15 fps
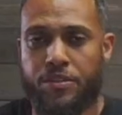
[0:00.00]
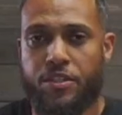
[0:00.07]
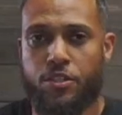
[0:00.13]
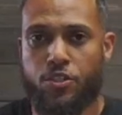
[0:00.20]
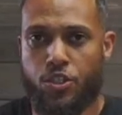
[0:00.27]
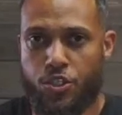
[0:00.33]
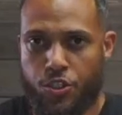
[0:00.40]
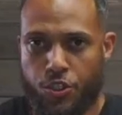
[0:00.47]
there
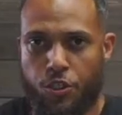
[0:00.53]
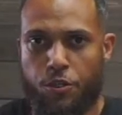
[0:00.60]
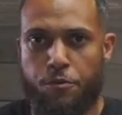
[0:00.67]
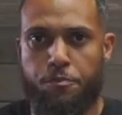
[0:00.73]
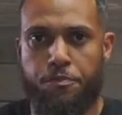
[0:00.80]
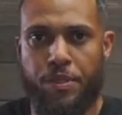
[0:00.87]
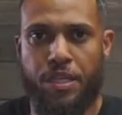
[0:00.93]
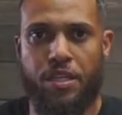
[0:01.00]

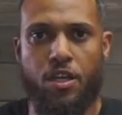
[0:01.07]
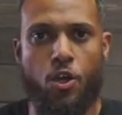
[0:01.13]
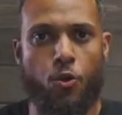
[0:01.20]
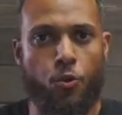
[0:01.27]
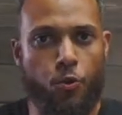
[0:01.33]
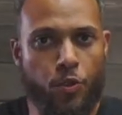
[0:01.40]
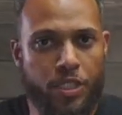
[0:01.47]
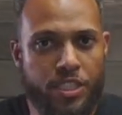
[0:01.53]
should be a
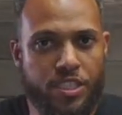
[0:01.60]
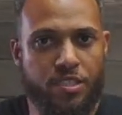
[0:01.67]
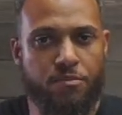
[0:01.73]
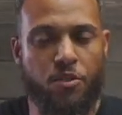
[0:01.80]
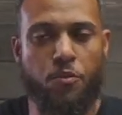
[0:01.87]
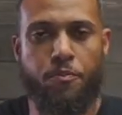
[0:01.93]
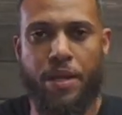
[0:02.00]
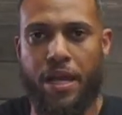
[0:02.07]

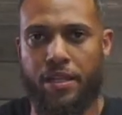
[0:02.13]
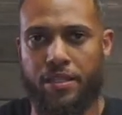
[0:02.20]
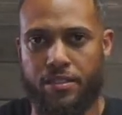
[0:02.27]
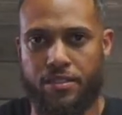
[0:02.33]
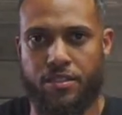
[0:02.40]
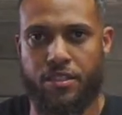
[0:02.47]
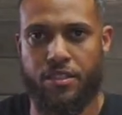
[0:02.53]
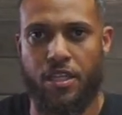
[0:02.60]
reasonable balance.